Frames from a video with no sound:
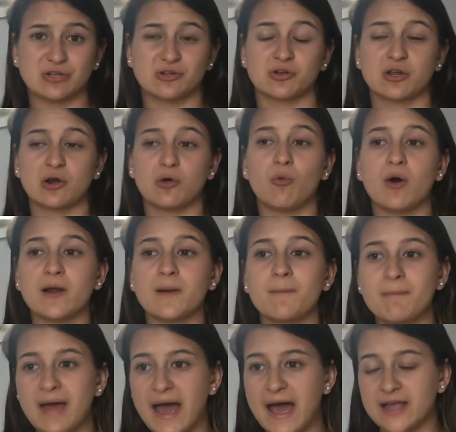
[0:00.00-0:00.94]
You're going to want a
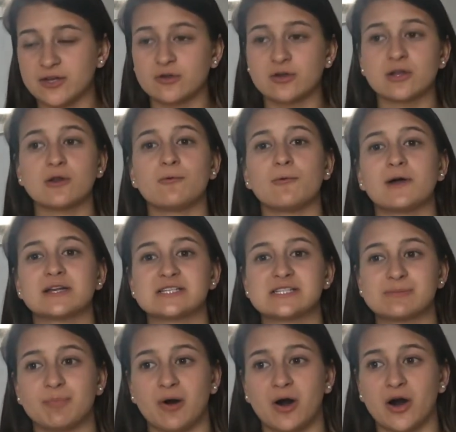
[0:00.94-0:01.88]
mat, you're going to want a
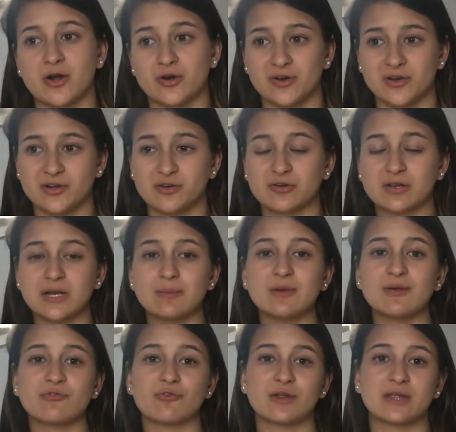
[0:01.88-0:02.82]
spotter, you're going
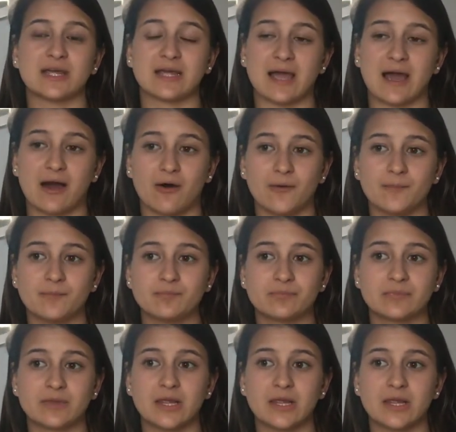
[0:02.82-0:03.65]
to be freaking out.